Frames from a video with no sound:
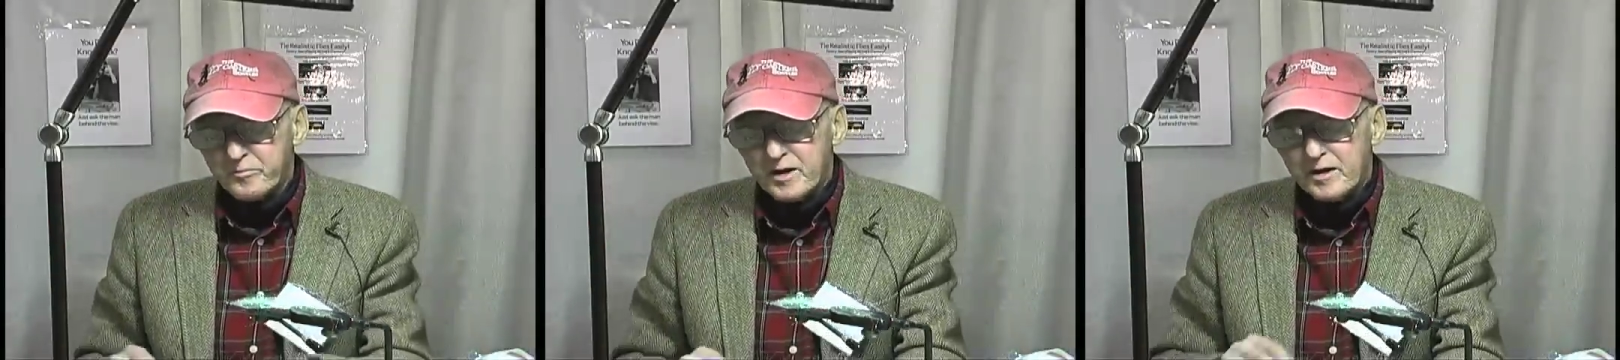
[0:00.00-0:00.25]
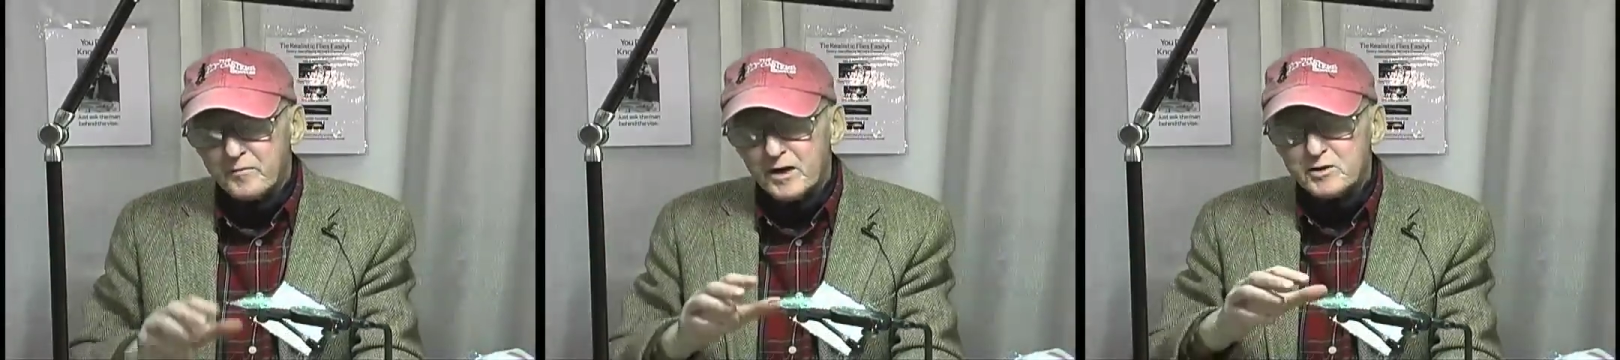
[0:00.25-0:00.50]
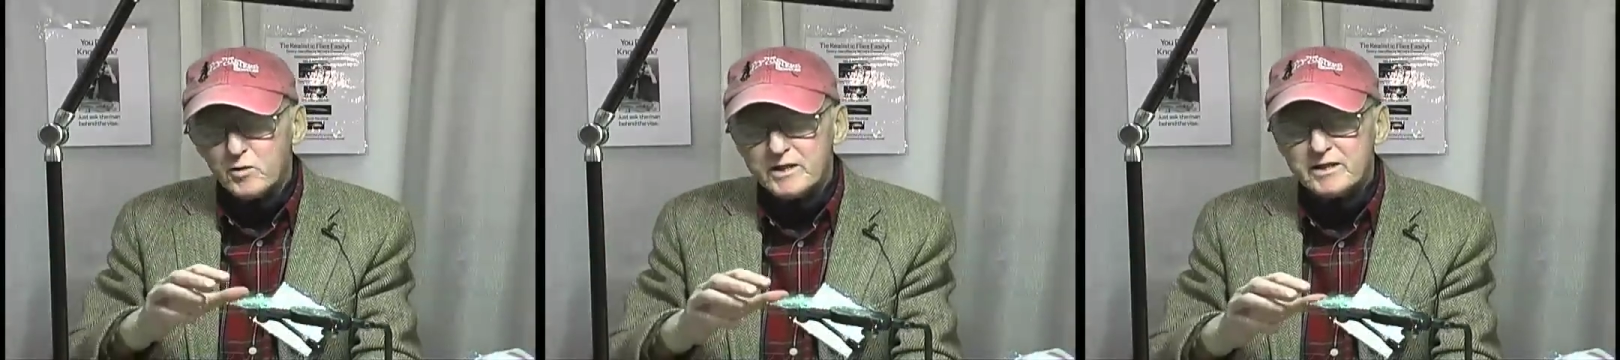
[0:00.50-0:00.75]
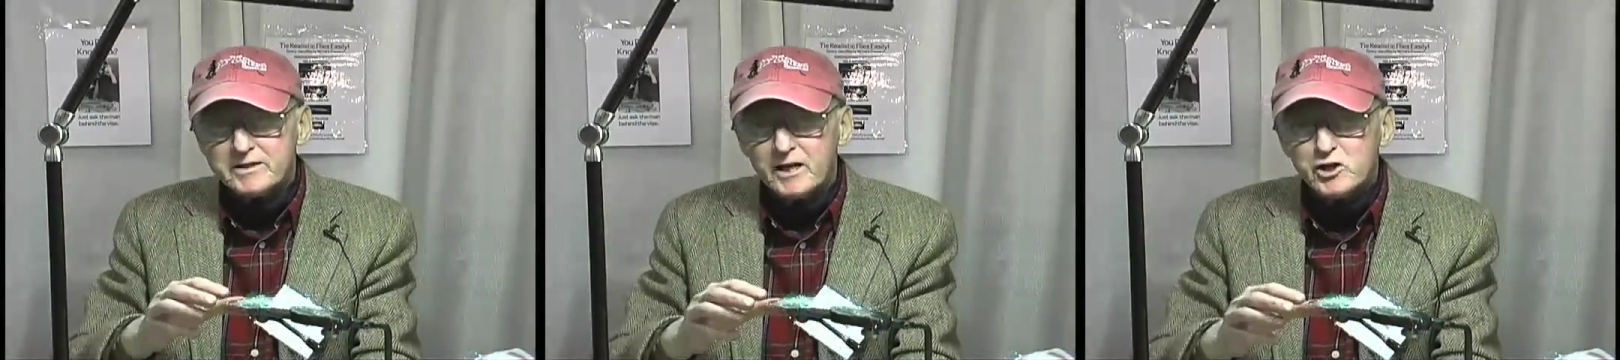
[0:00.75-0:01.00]
If I were
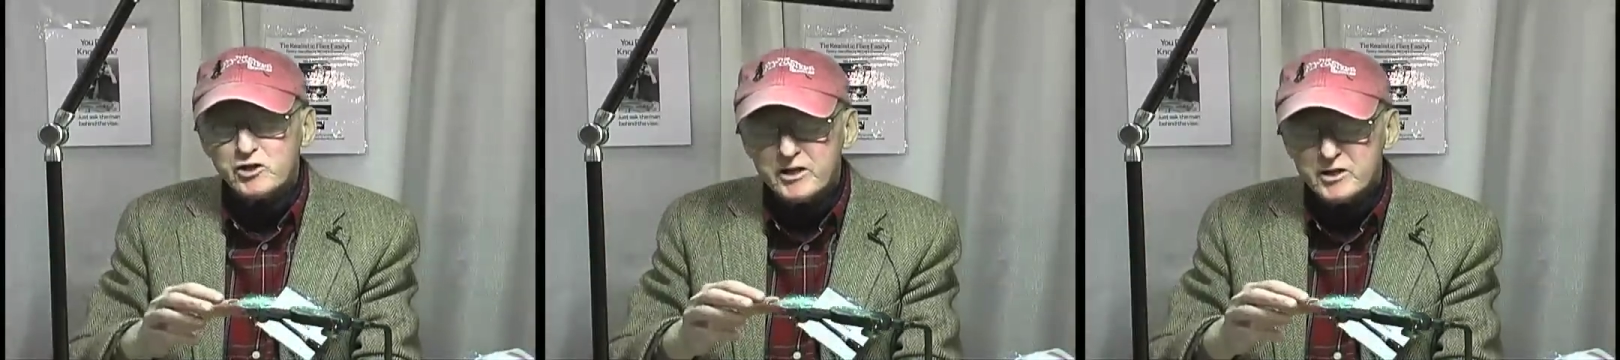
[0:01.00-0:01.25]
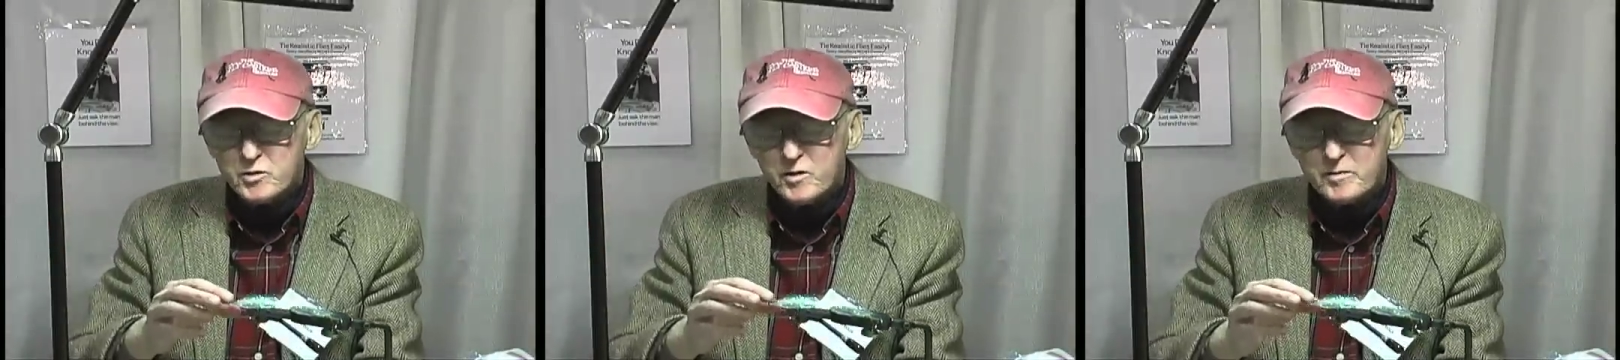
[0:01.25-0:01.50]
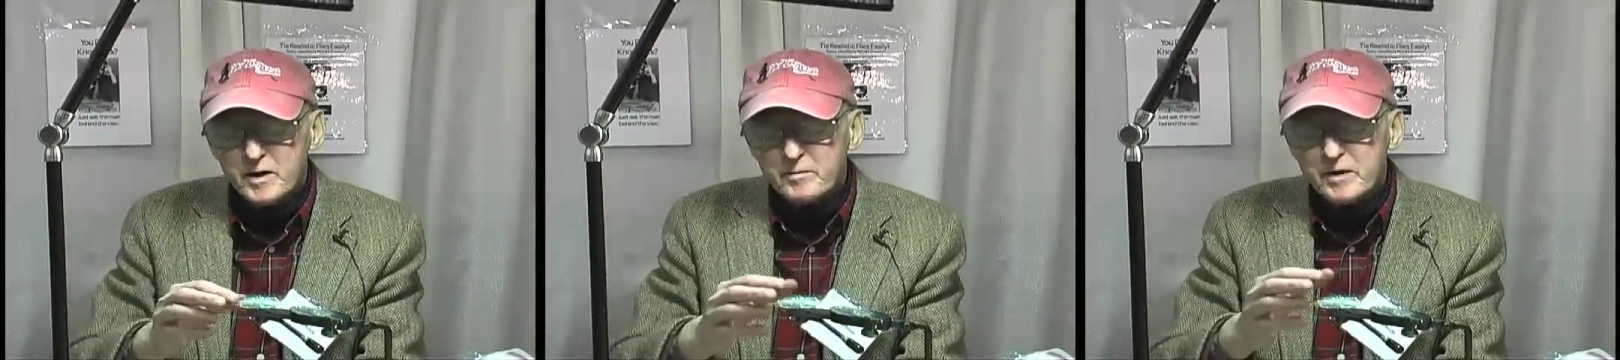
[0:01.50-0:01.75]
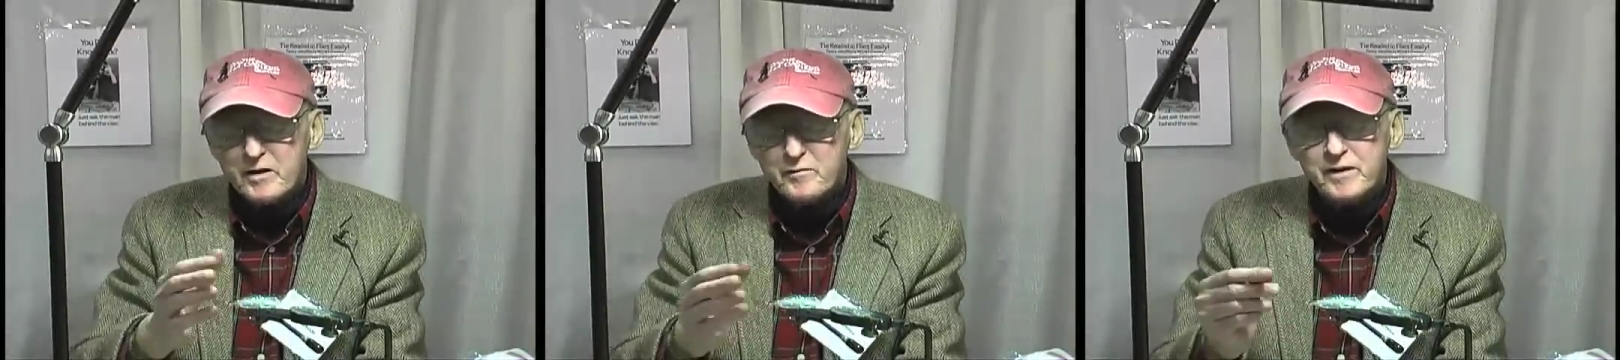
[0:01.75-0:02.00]
to touch this with my
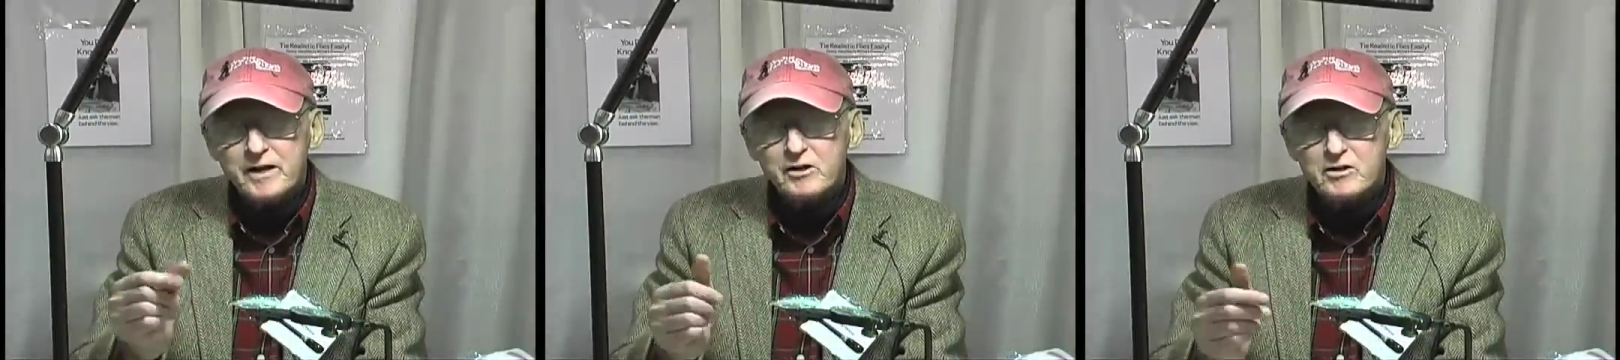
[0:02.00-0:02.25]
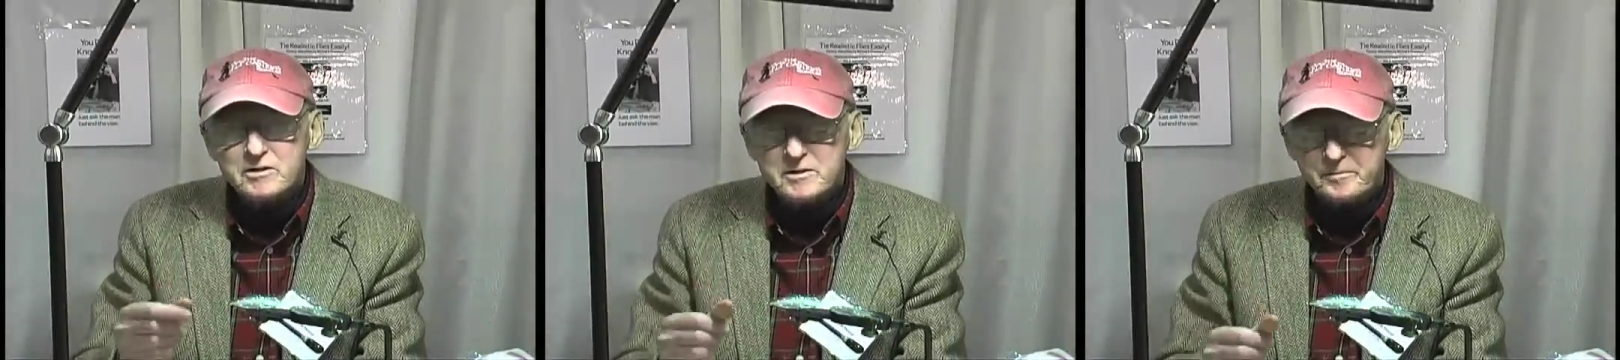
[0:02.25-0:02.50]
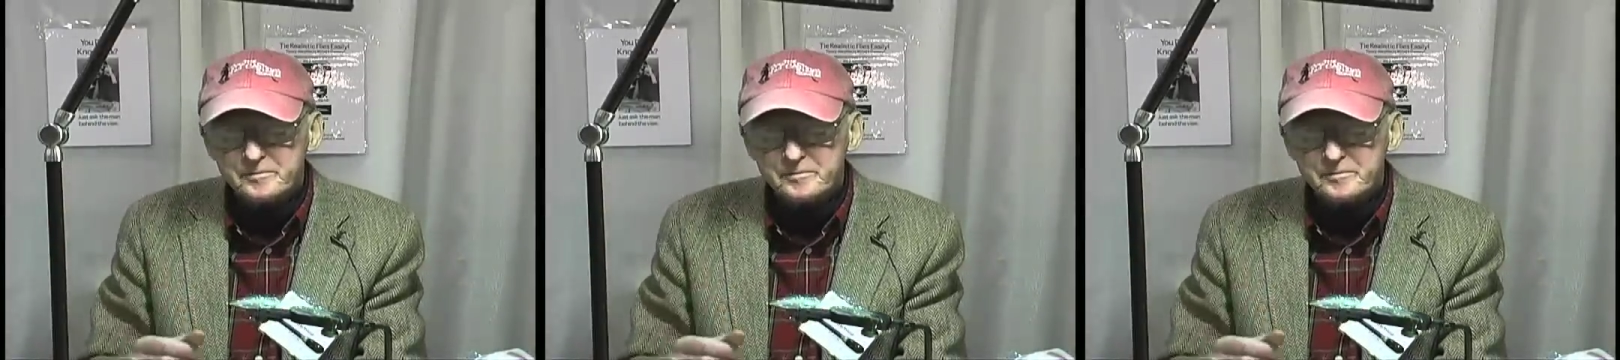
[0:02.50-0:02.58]
bare fingers,